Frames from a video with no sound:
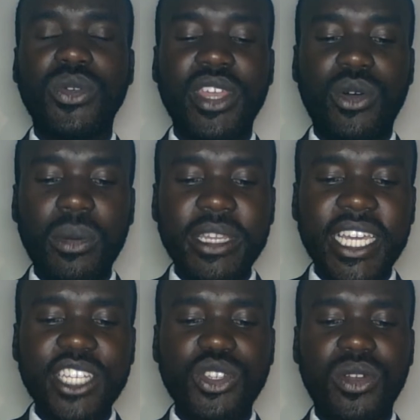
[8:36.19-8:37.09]
the
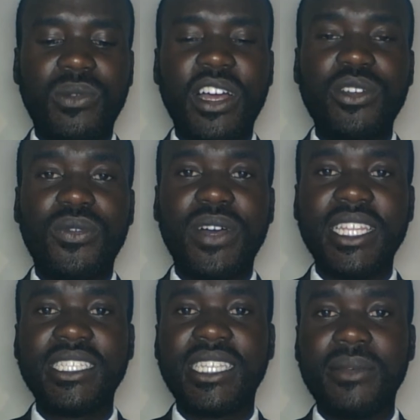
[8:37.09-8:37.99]
communication of an offer,
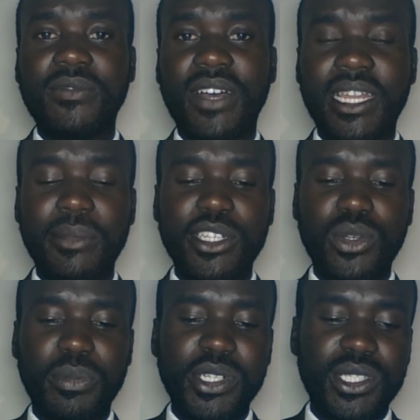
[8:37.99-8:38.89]
this is a
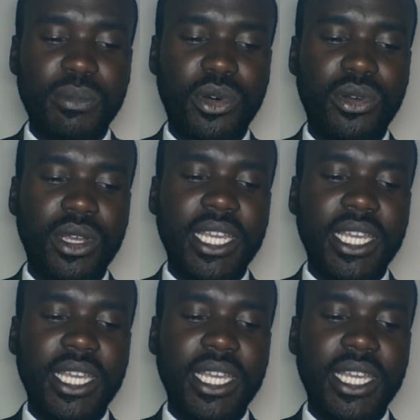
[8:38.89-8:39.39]
fundamental principle.